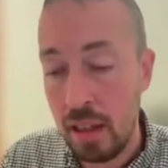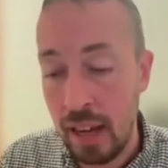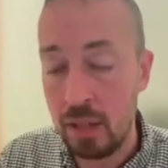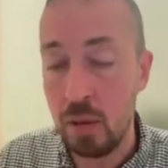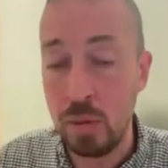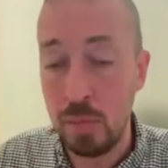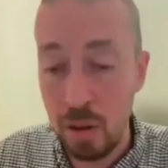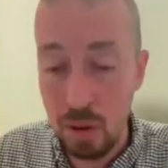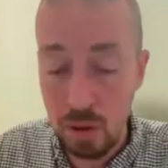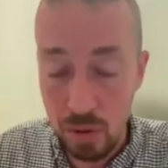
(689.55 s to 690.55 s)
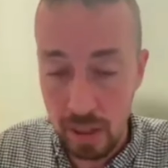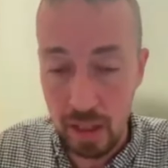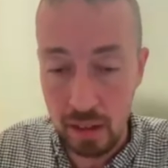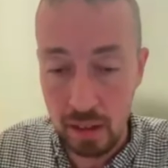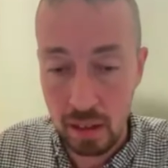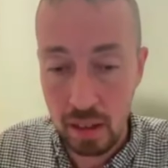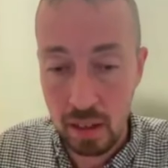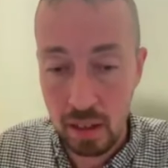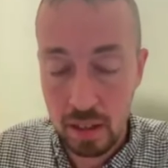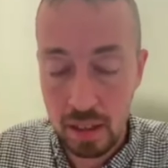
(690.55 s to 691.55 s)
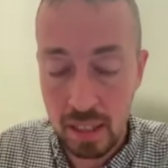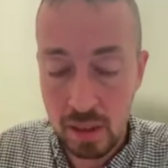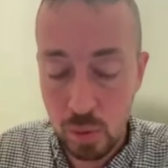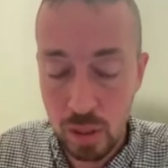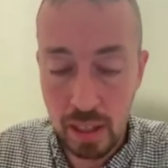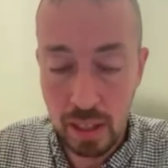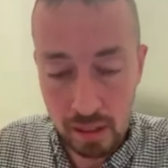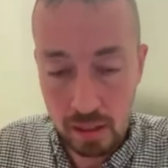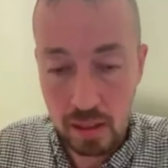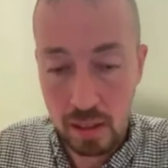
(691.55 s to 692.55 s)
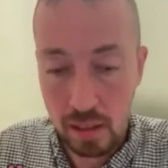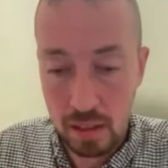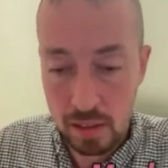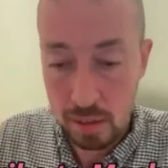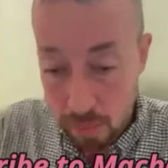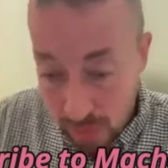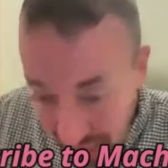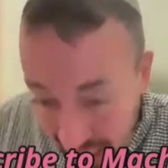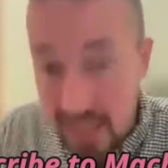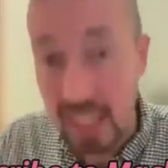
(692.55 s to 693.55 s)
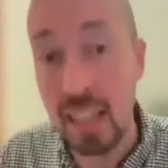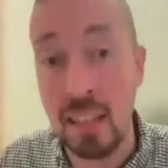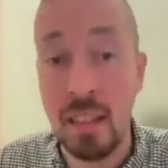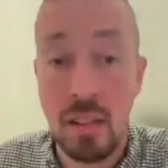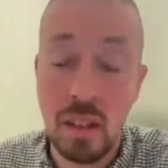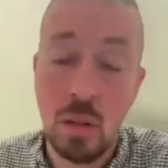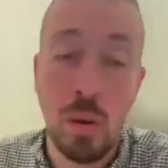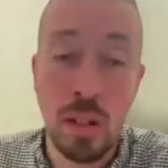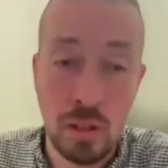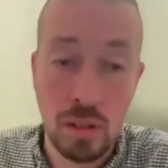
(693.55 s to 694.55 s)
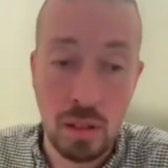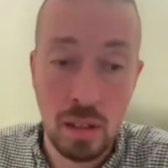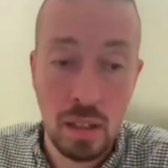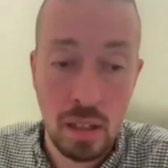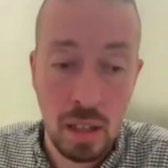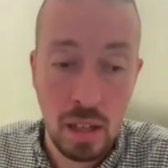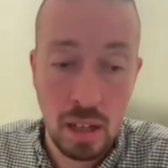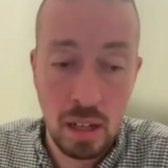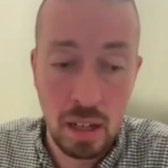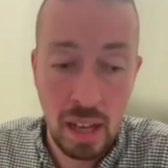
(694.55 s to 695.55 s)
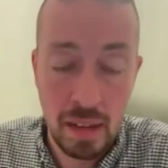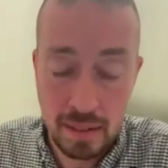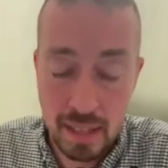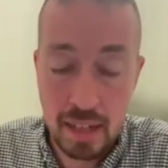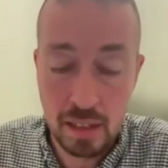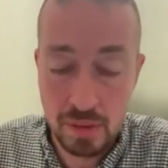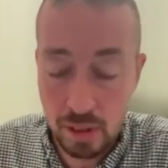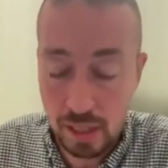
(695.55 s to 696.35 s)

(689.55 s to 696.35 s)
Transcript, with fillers: HaKadosh Baruch Hu then is willing to bring his hand into the equation uh, and set us